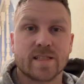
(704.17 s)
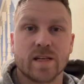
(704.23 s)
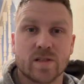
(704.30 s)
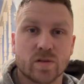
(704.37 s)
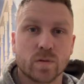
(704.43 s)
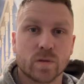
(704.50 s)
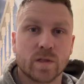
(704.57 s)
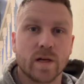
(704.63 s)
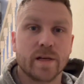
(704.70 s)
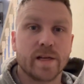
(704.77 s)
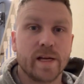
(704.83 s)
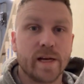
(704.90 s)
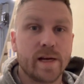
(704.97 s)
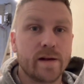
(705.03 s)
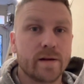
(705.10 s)
us all done
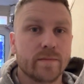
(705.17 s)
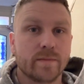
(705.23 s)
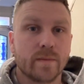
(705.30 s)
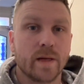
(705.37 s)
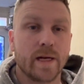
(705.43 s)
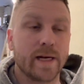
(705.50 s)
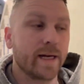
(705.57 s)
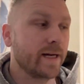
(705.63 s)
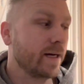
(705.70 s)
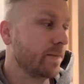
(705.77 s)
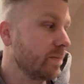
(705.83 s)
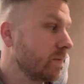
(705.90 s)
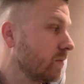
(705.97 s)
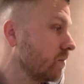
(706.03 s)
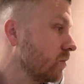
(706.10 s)
here.
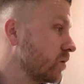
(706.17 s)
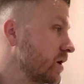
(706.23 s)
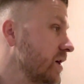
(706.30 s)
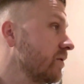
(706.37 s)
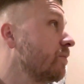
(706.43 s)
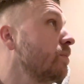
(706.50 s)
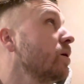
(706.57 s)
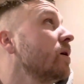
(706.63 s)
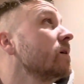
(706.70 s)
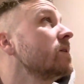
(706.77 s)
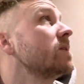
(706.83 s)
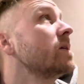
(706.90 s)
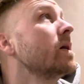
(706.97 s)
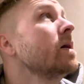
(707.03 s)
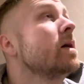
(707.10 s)
Um, we've
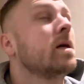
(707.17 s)
put